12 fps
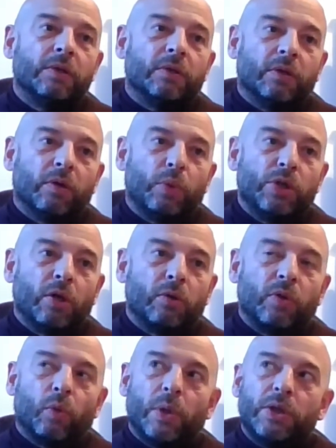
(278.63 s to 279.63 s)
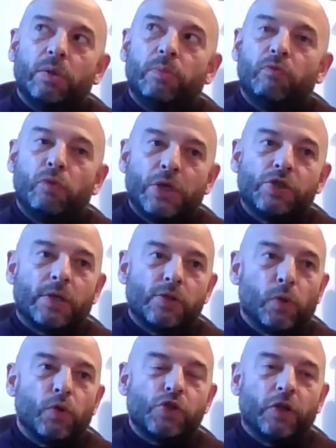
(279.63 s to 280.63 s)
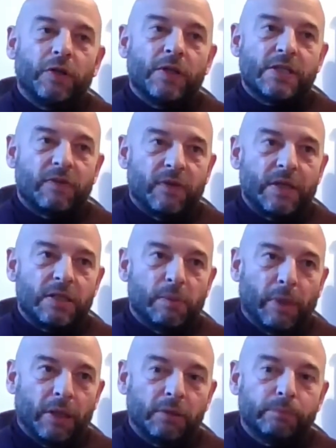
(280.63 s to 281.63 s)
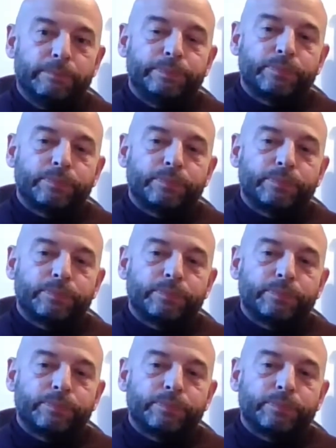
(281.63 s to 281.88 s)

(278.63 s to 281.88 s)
We know that when you reach exhaustion in the severe domain,